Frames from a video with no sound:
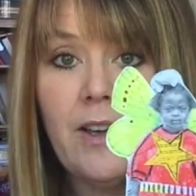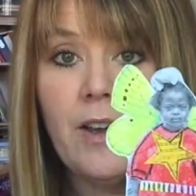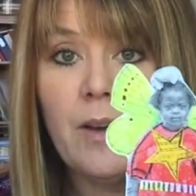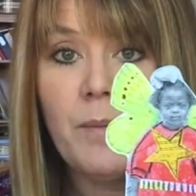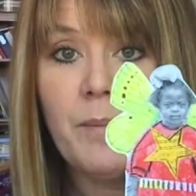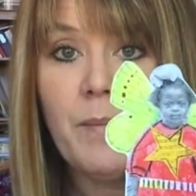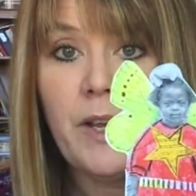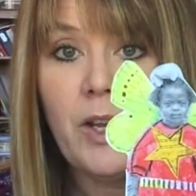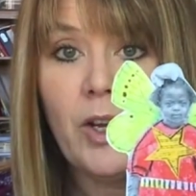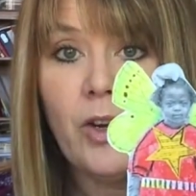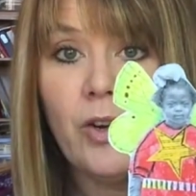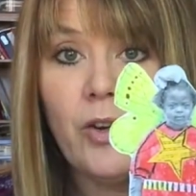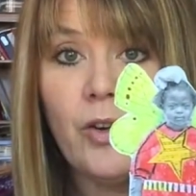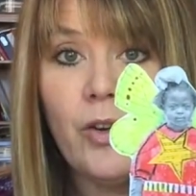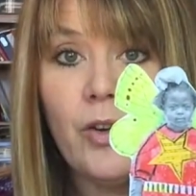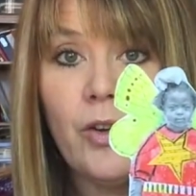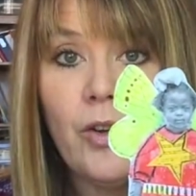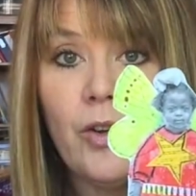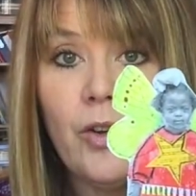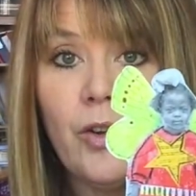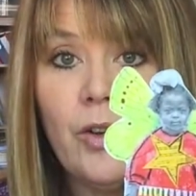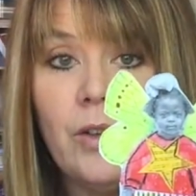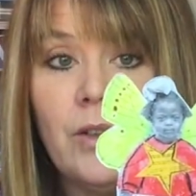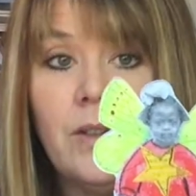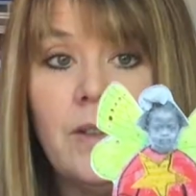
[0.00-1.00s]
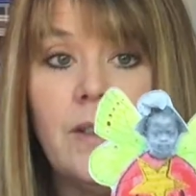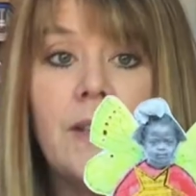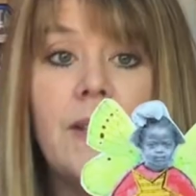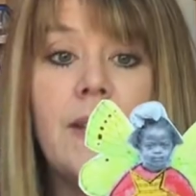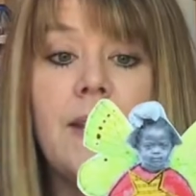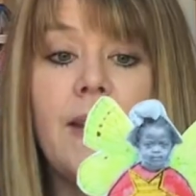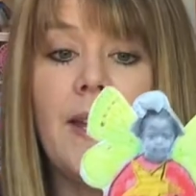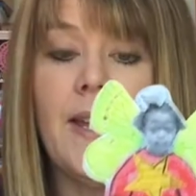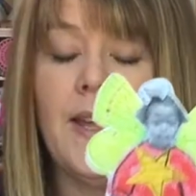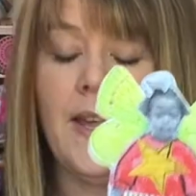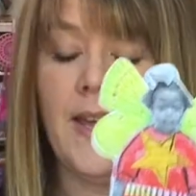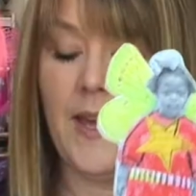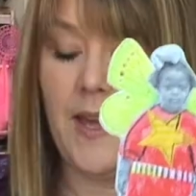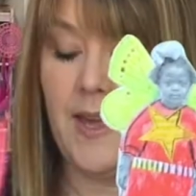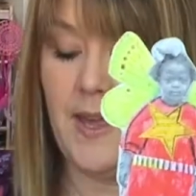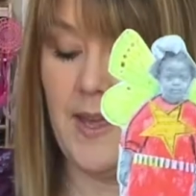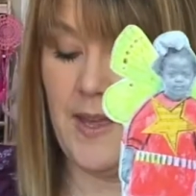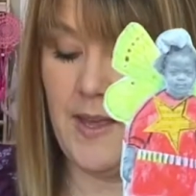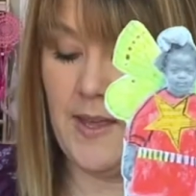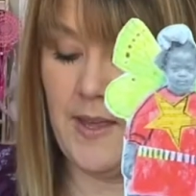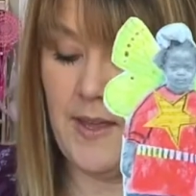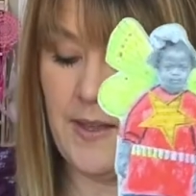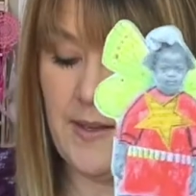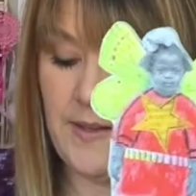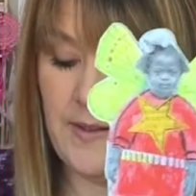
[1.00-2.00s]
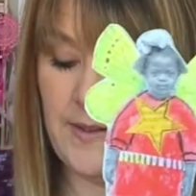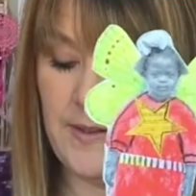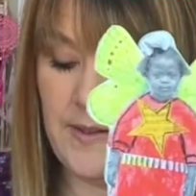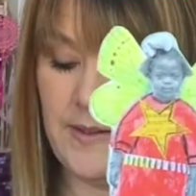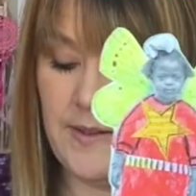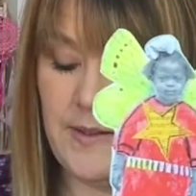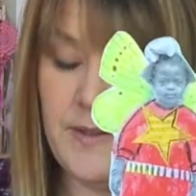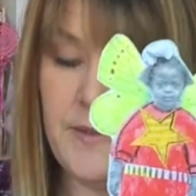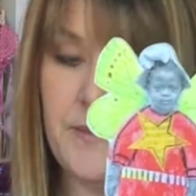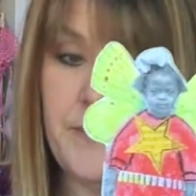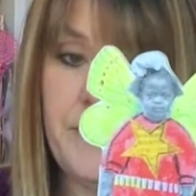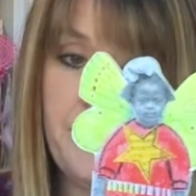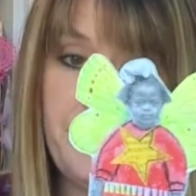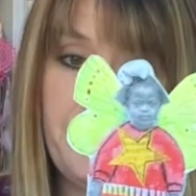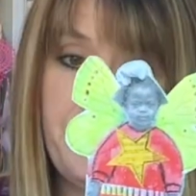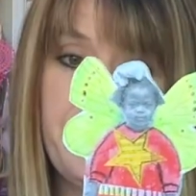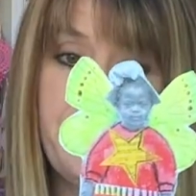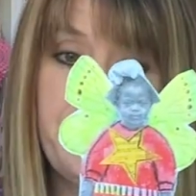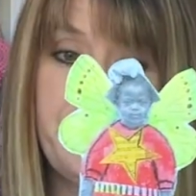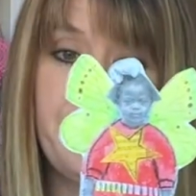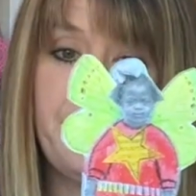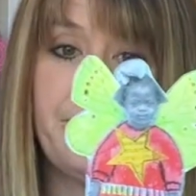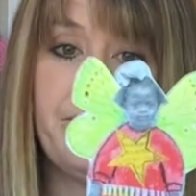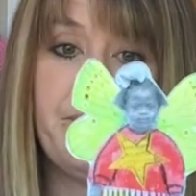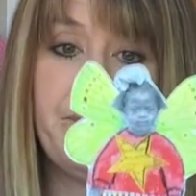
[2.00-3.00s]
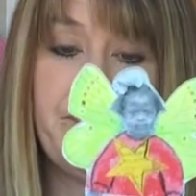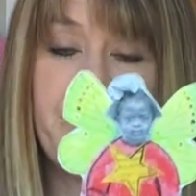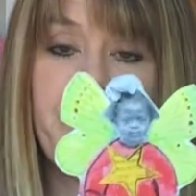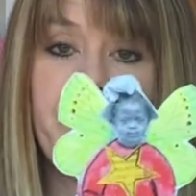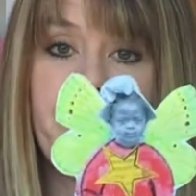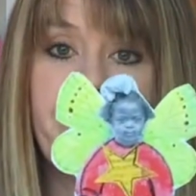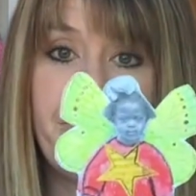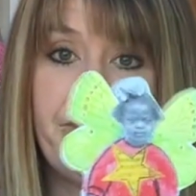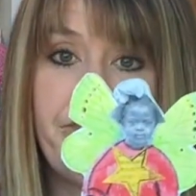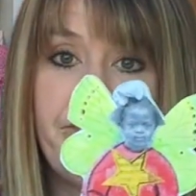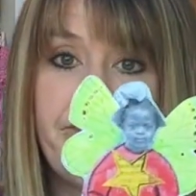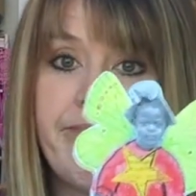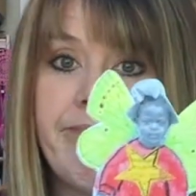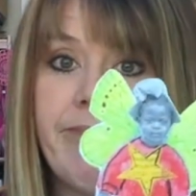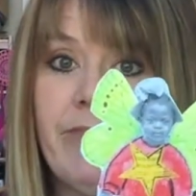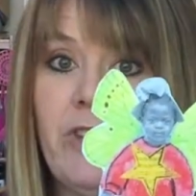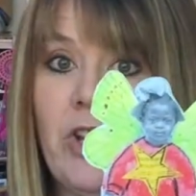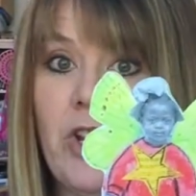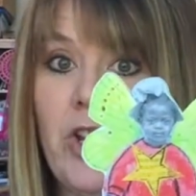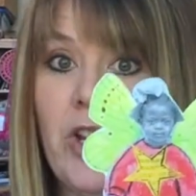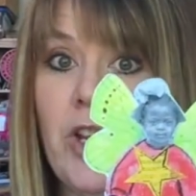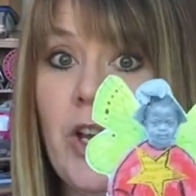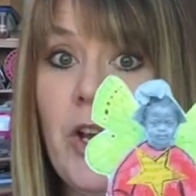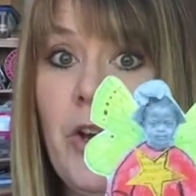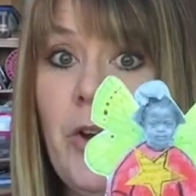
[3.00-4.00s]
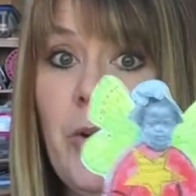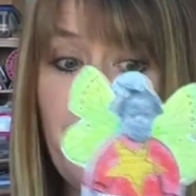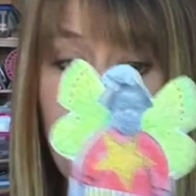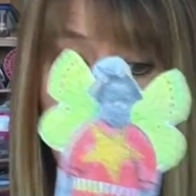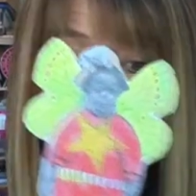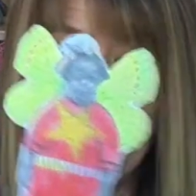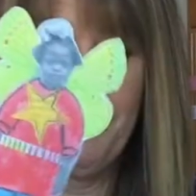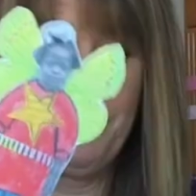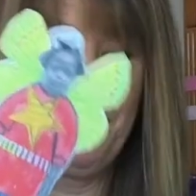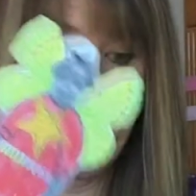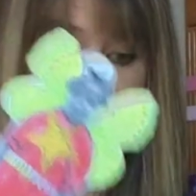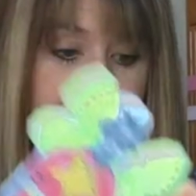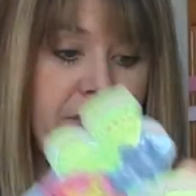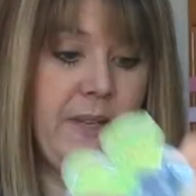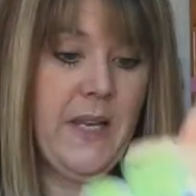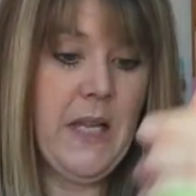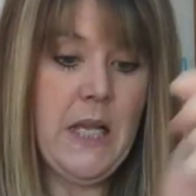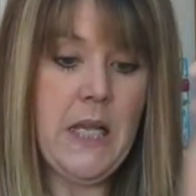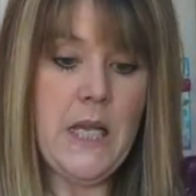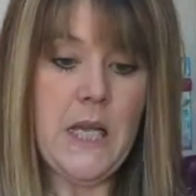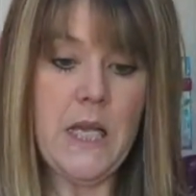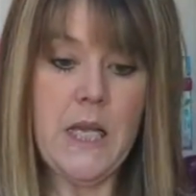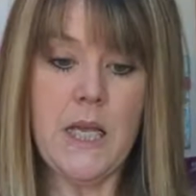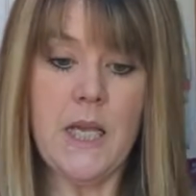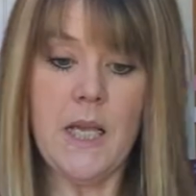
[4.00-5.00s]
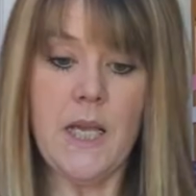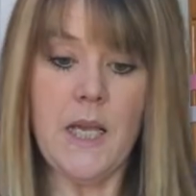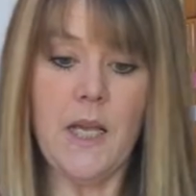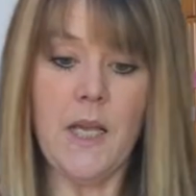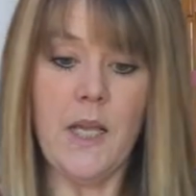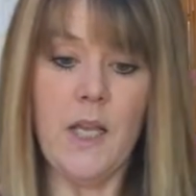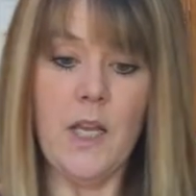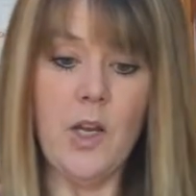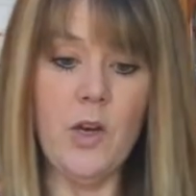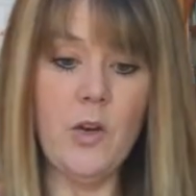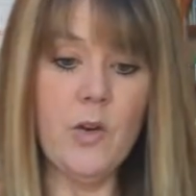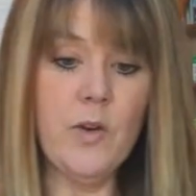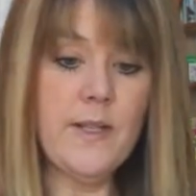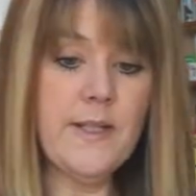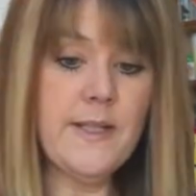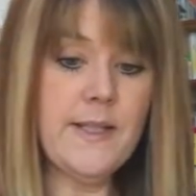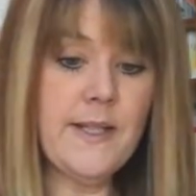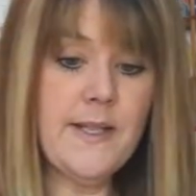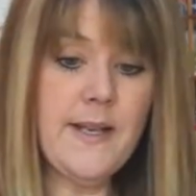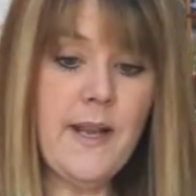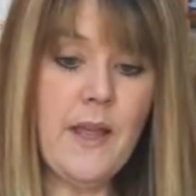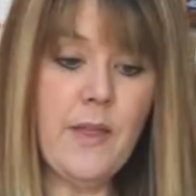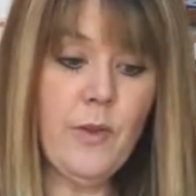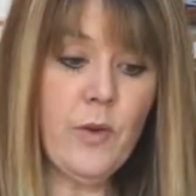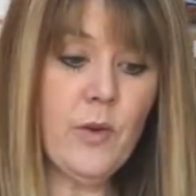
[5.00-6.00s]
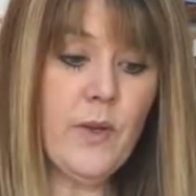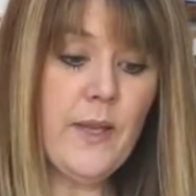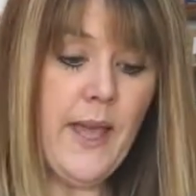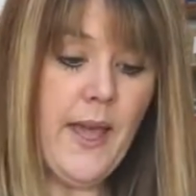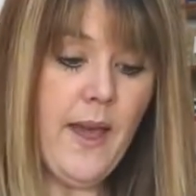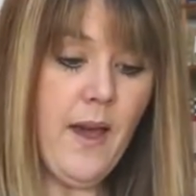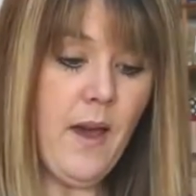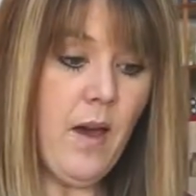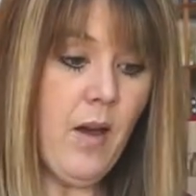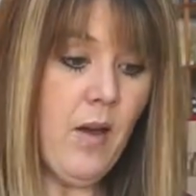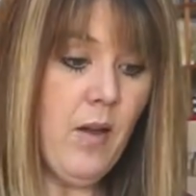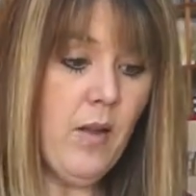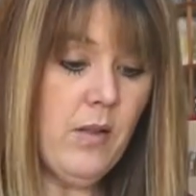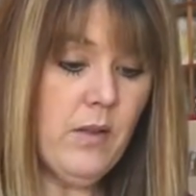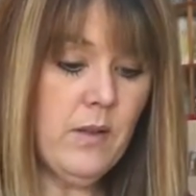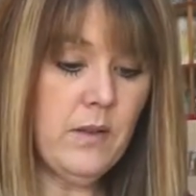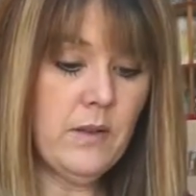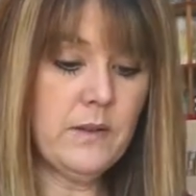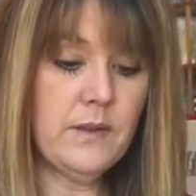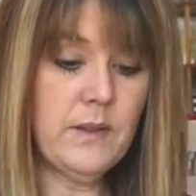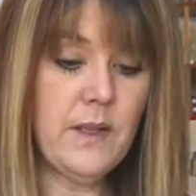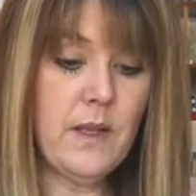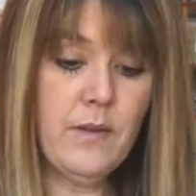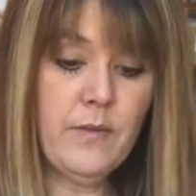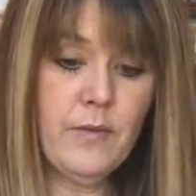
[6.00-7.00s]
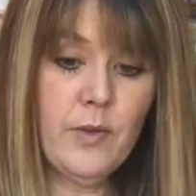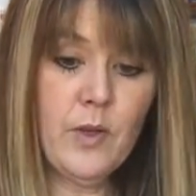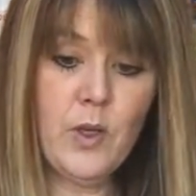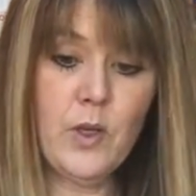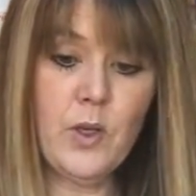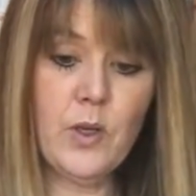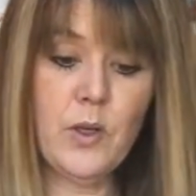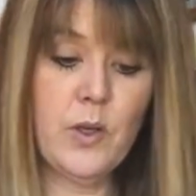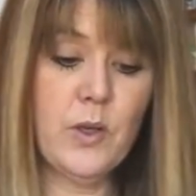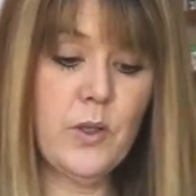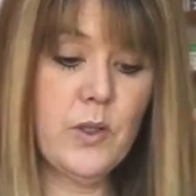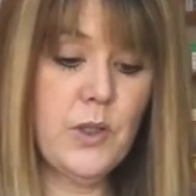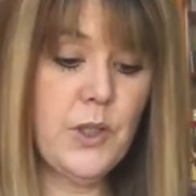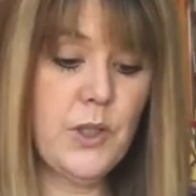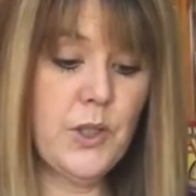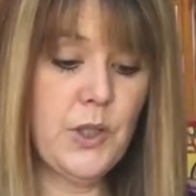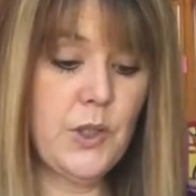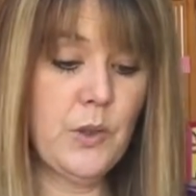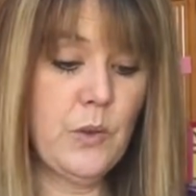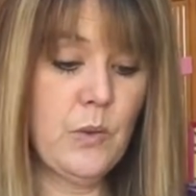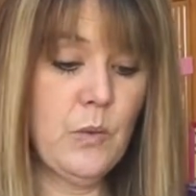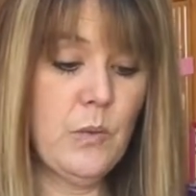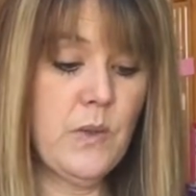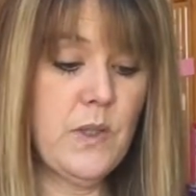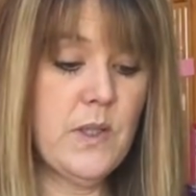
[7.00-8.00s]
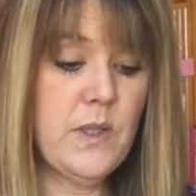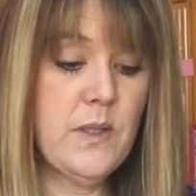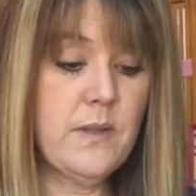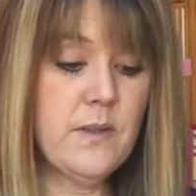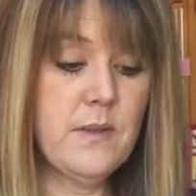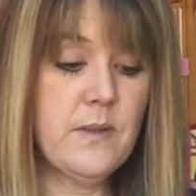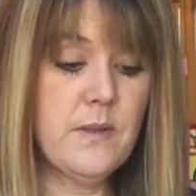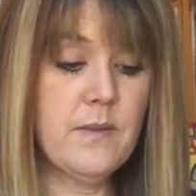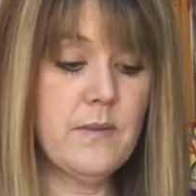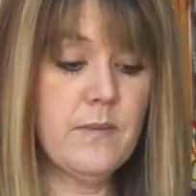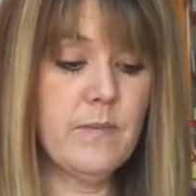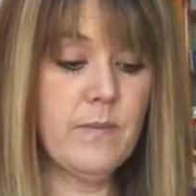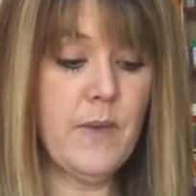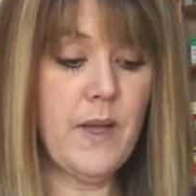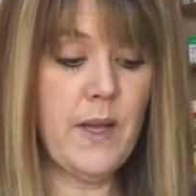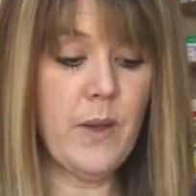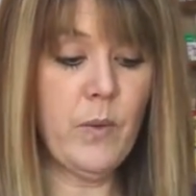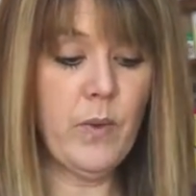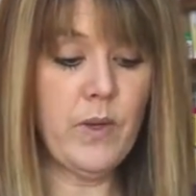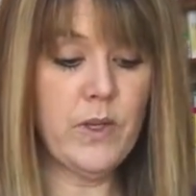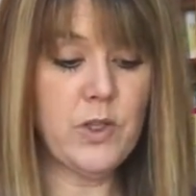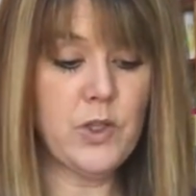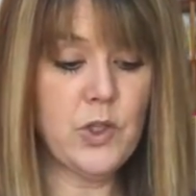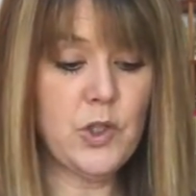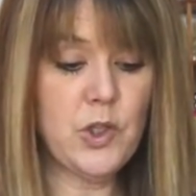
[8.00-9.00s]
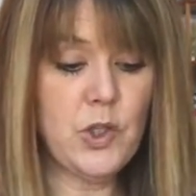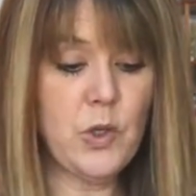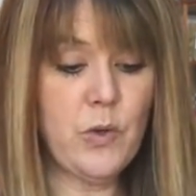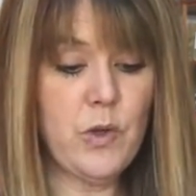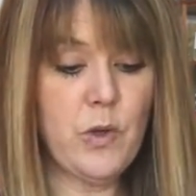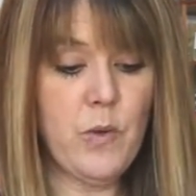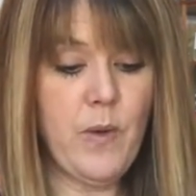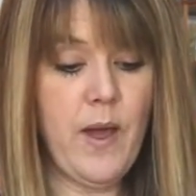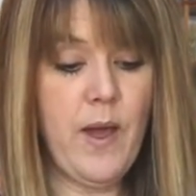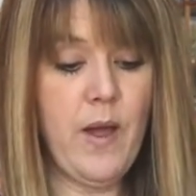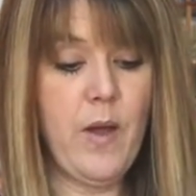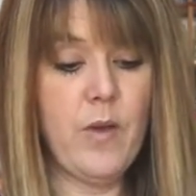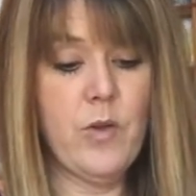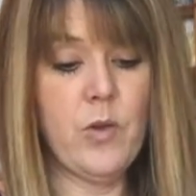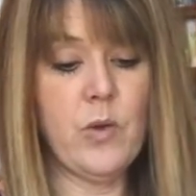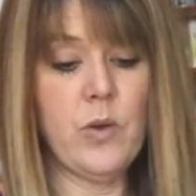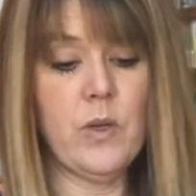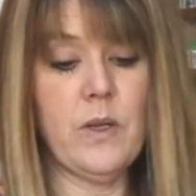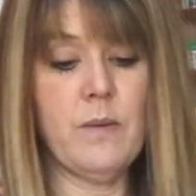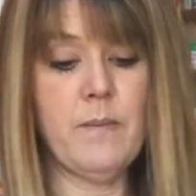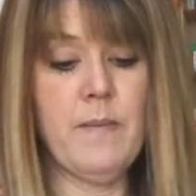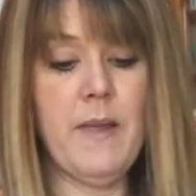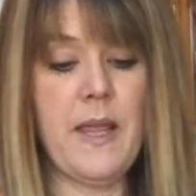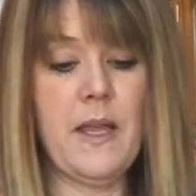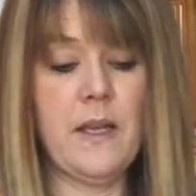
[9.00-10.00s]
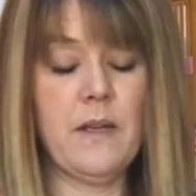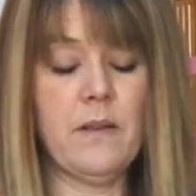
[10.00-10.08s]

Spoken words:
on my girl, and there you go. Here is another gal. Love her too. I want to show you how you can